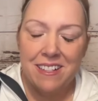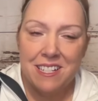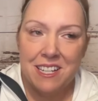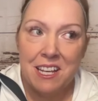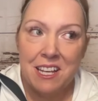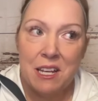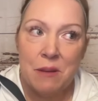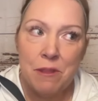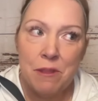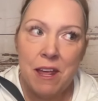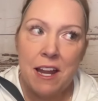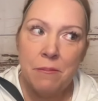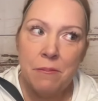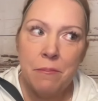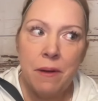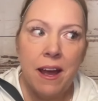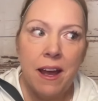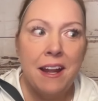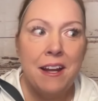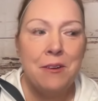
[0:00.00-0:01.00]
to keep that in
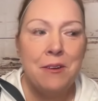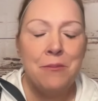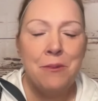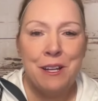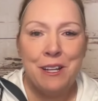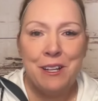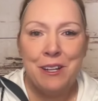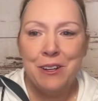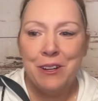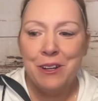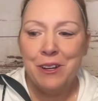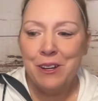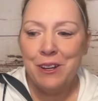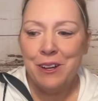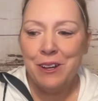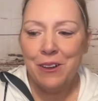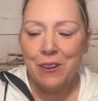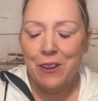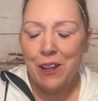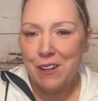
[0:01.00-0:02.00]
mind when
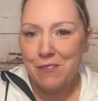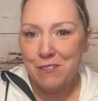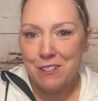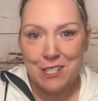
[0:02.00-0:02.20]
a lot of